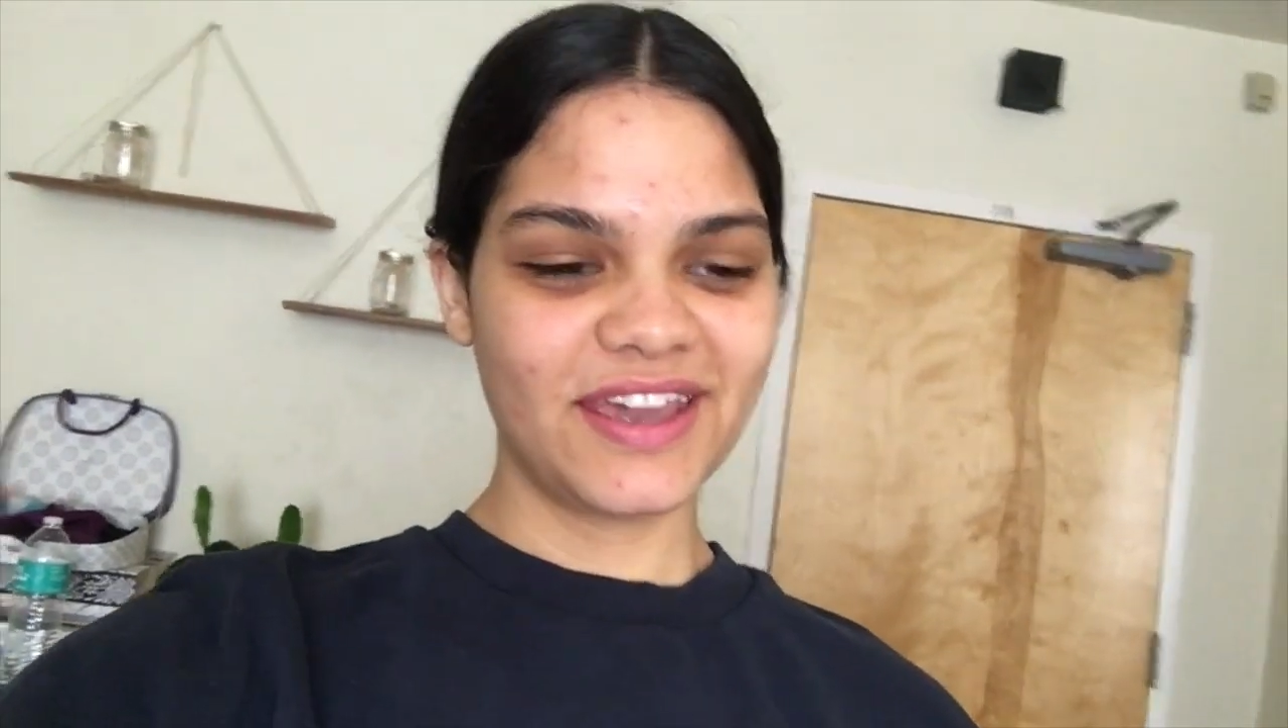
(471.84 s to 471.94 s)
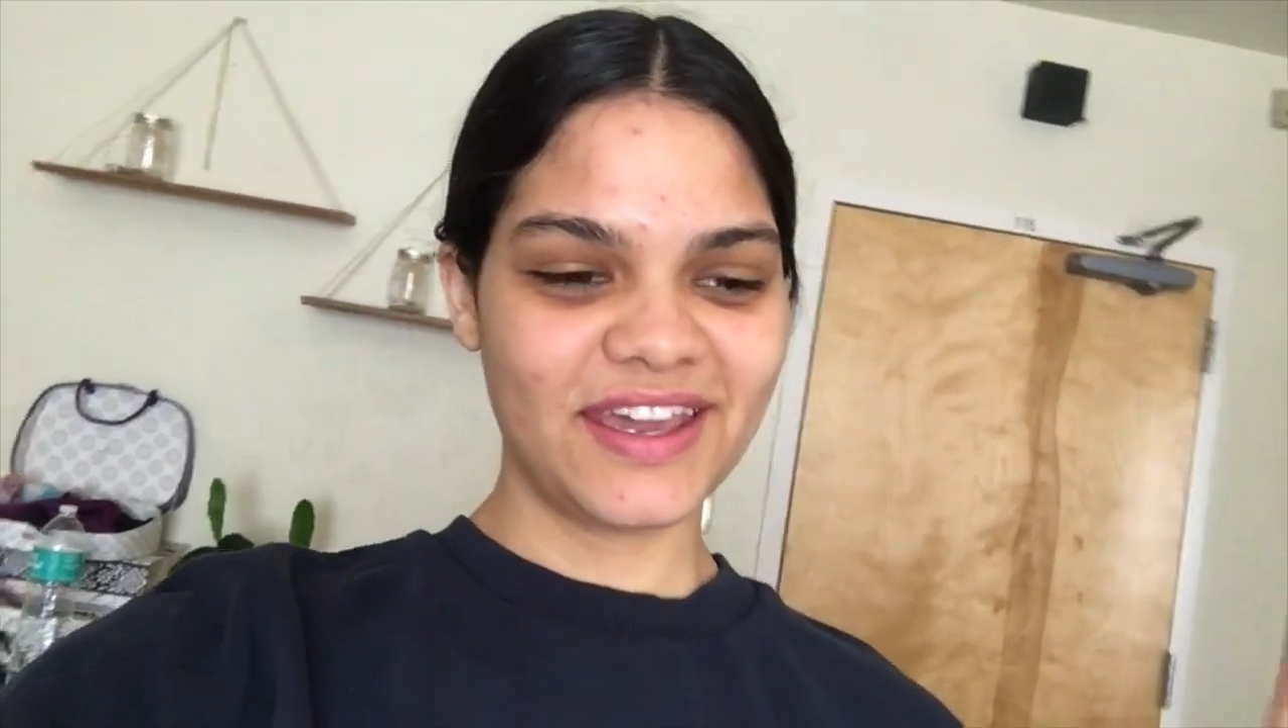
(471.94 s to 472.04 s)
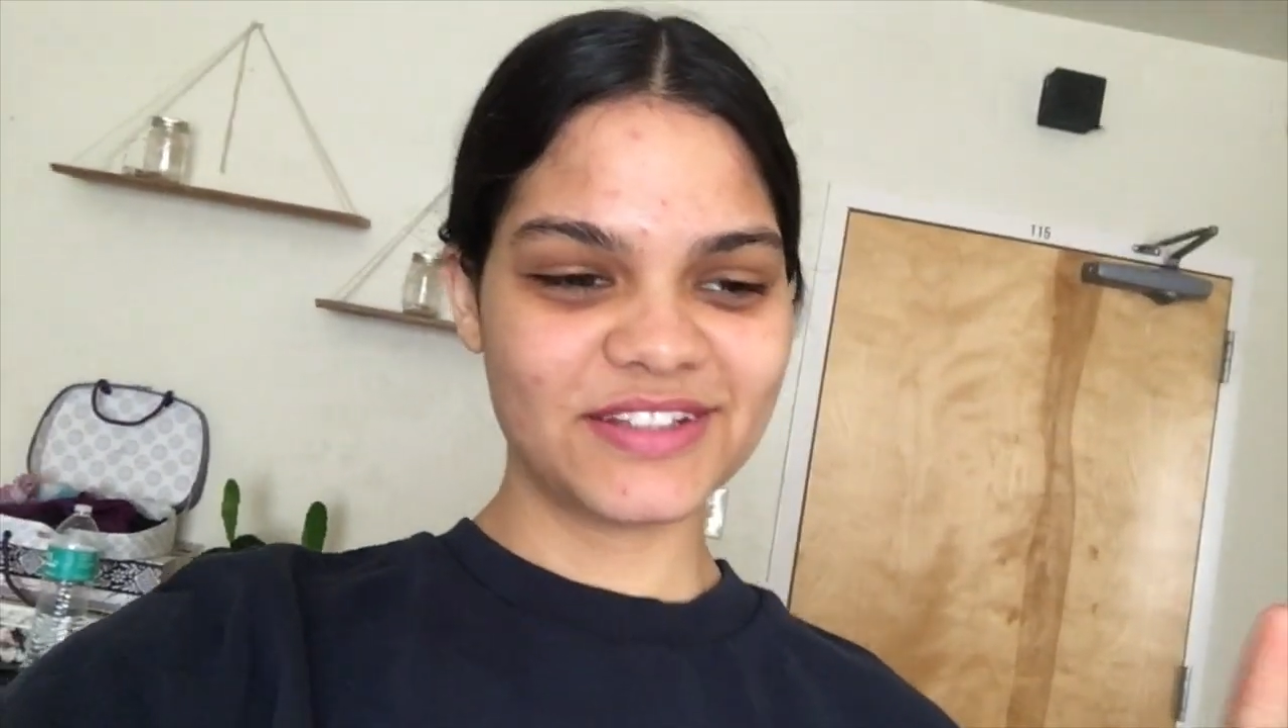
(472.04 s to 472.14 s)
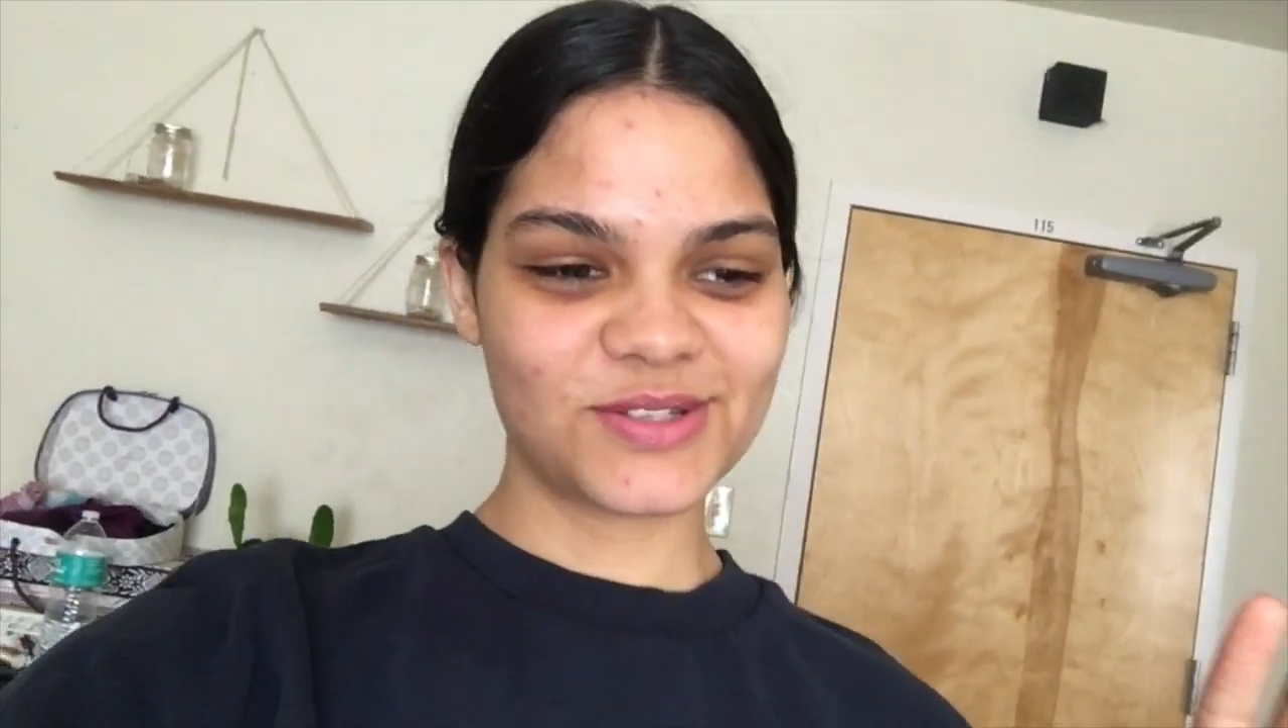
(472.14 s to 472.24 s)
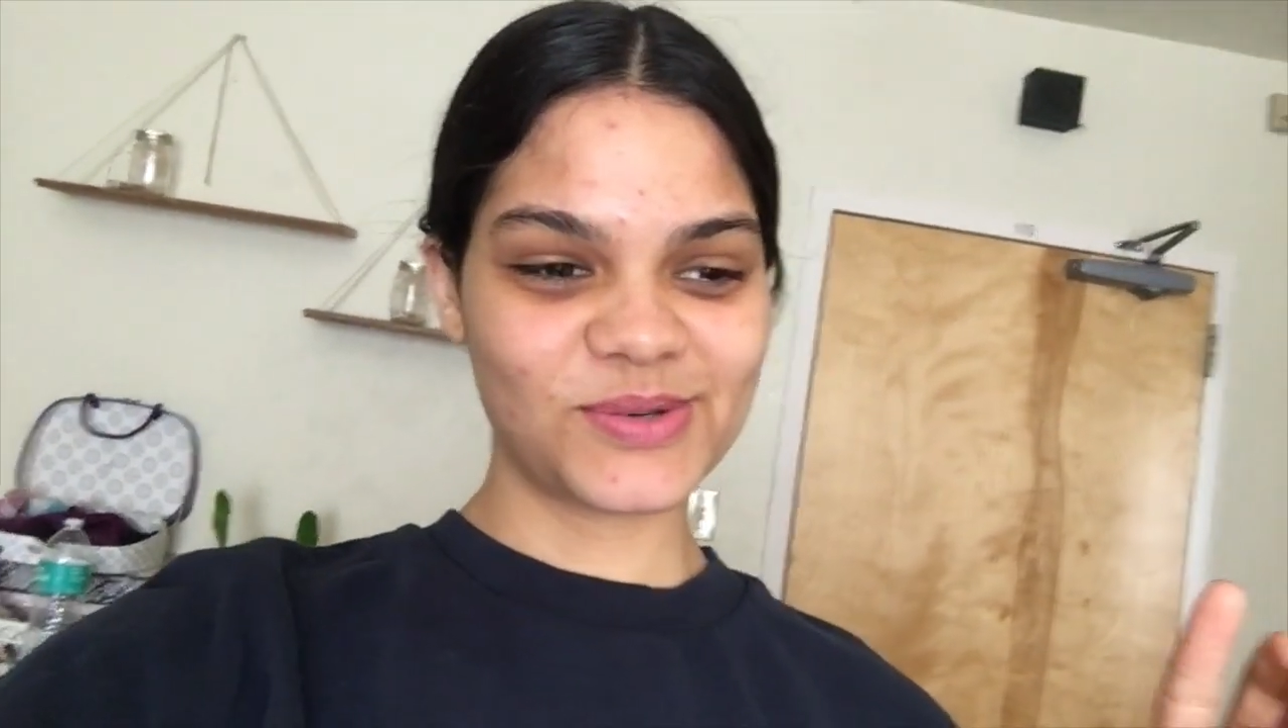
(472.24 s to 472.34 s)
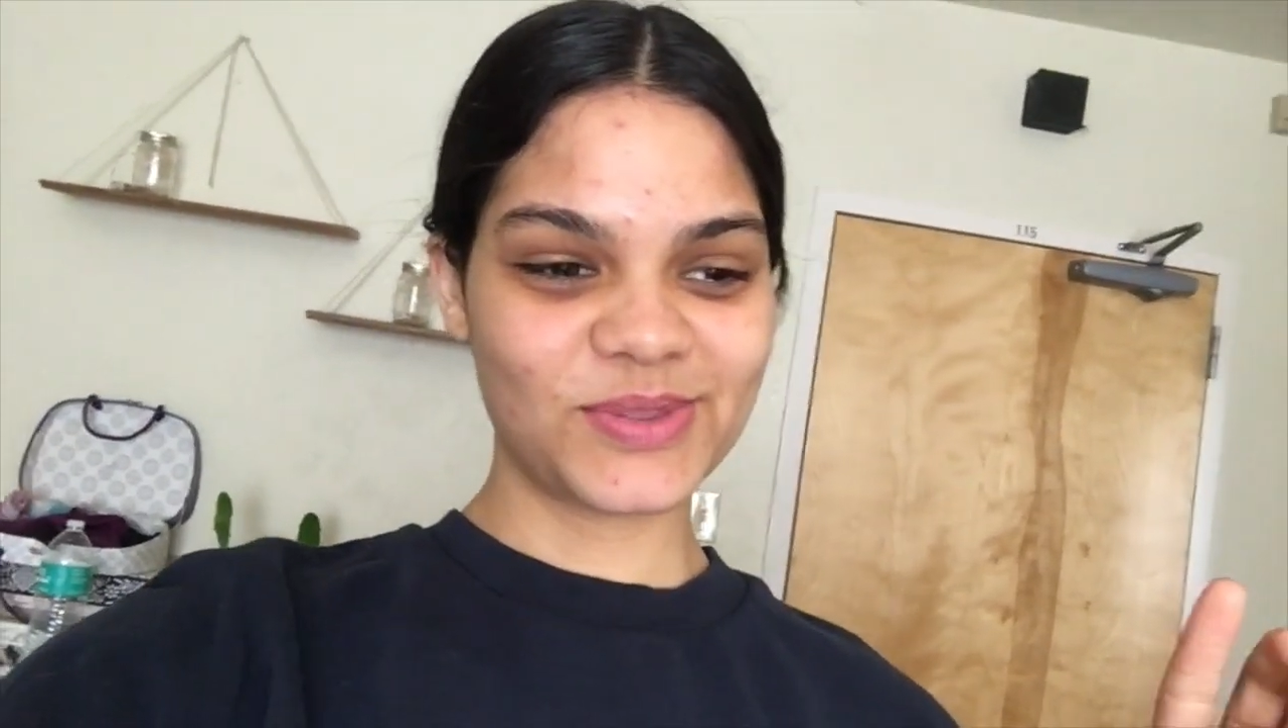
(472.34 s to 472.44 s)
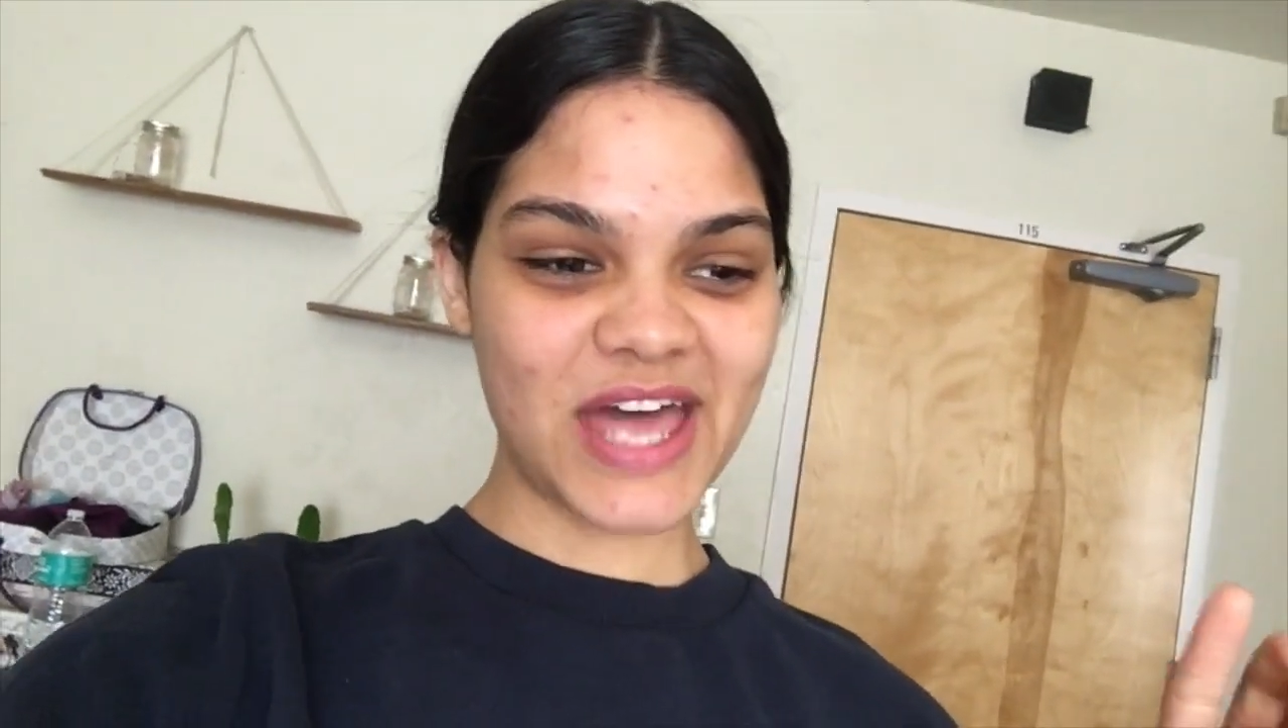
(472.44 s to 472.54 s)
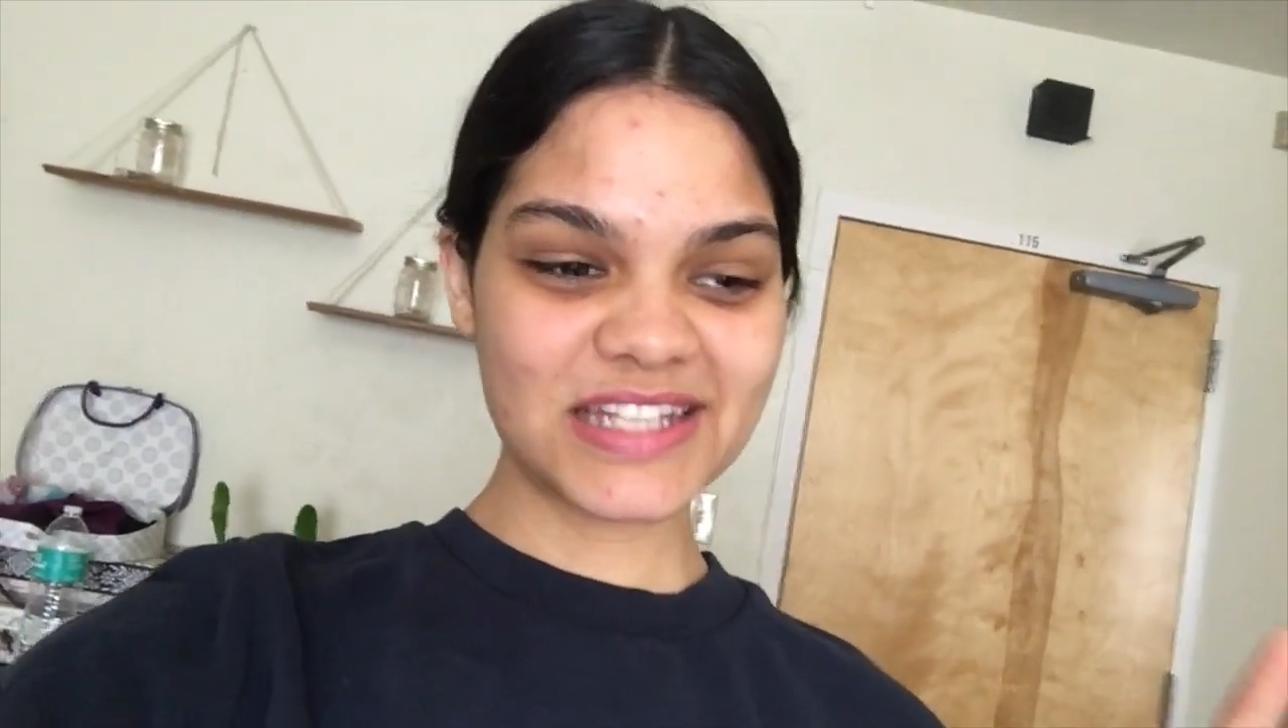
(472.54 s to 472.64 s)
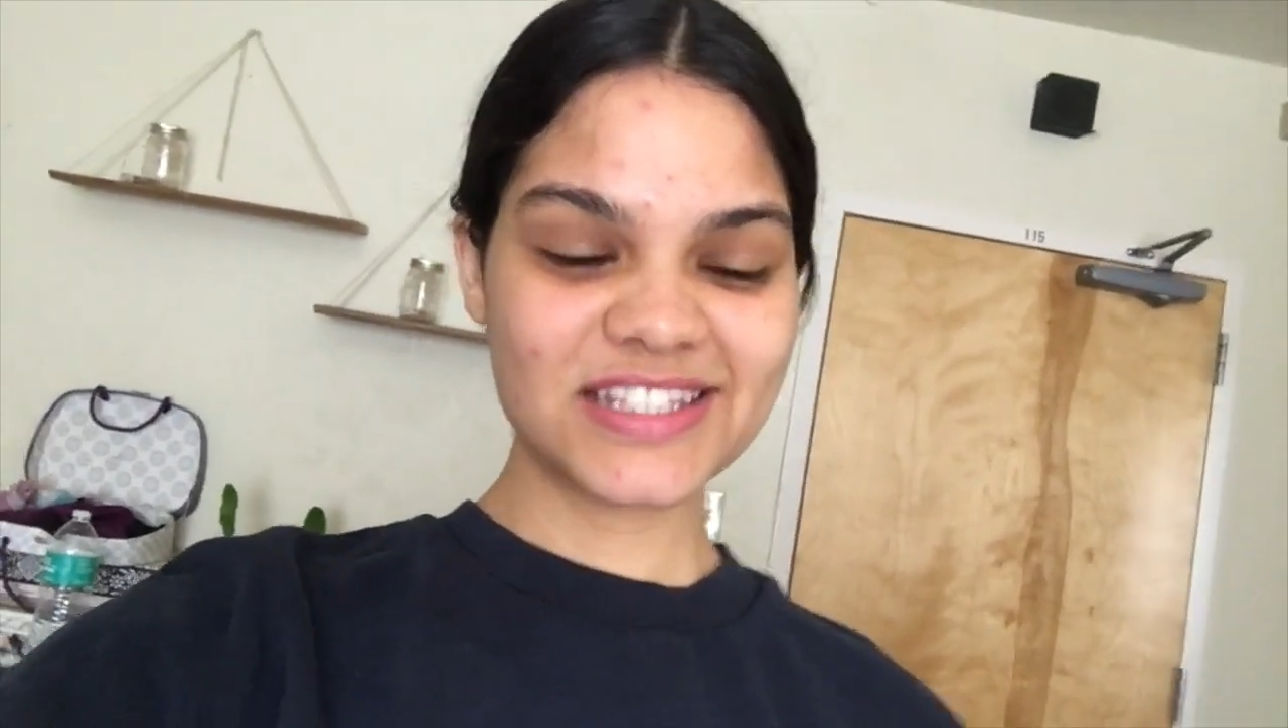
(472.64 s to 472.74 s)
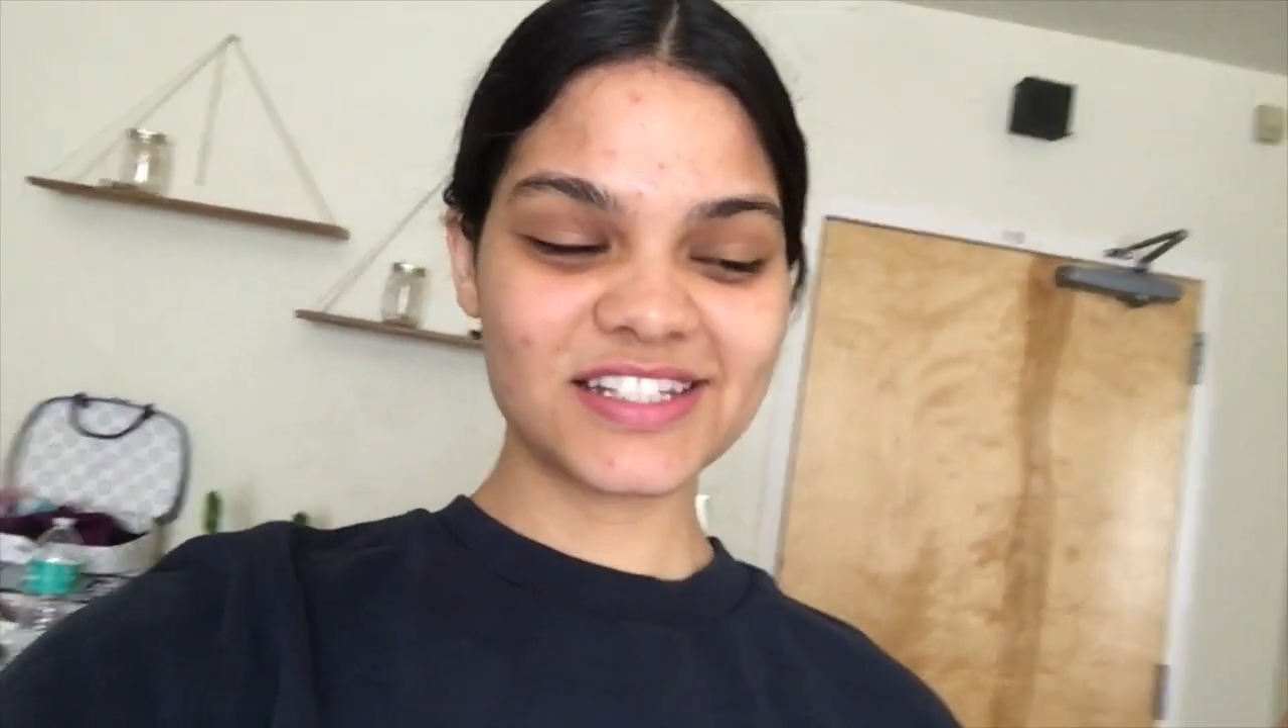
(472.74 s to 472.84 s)
and so
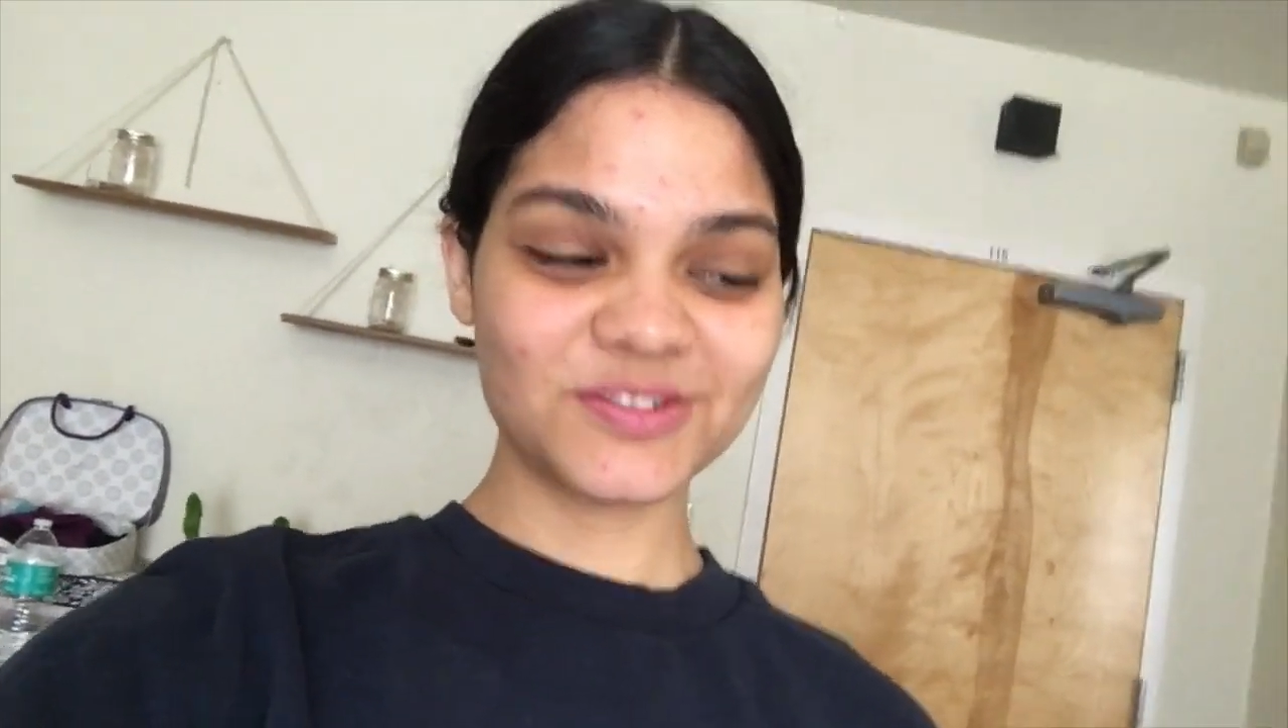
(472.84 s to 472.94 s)
that's